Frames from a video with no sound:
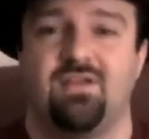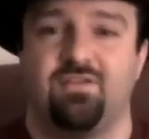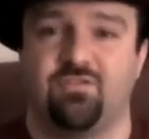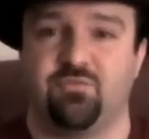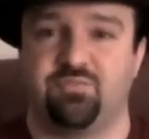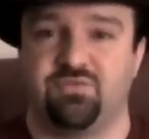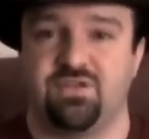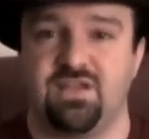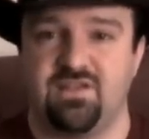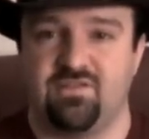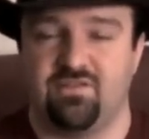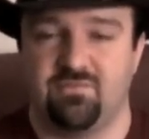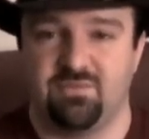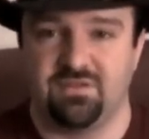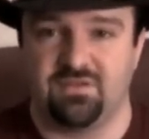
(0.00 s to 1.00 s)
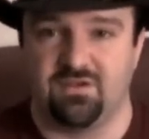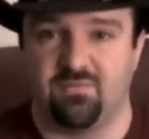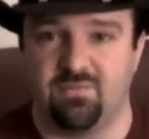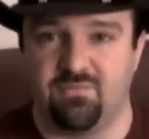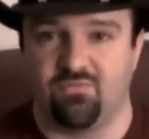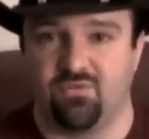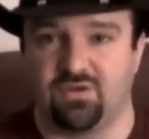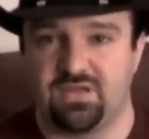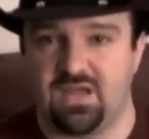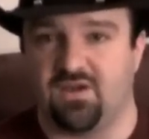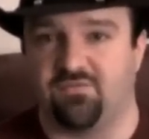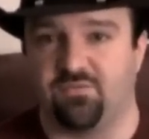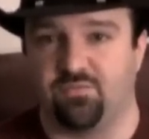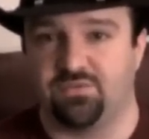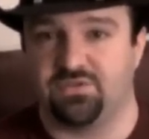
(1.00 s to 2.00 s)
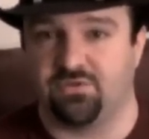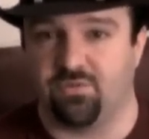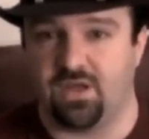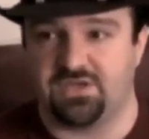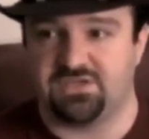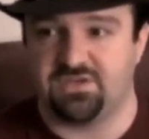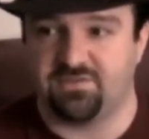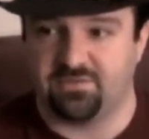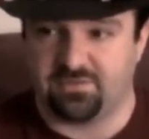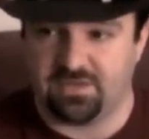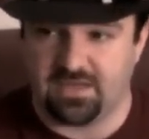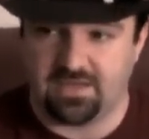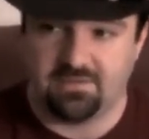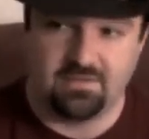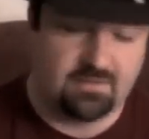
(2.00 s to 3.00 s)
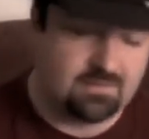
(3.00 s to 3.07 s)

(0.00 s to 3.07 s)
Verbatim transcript: so please be a little bit more careful with your questions, okay?